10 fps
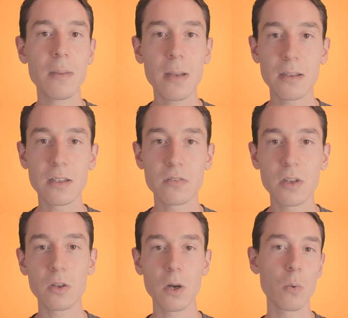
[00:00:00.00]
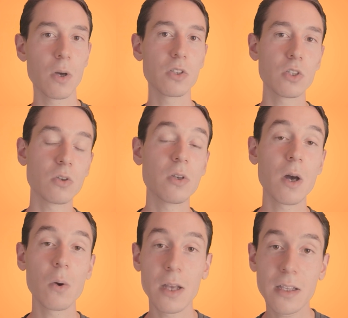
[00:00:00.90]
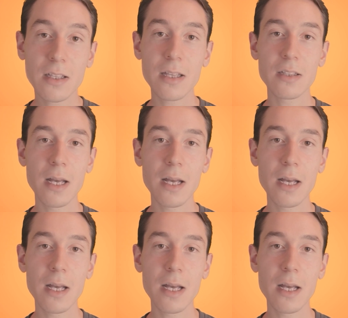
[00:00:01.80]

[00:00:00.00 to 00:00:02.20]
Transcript: In this video I want to show you how I did it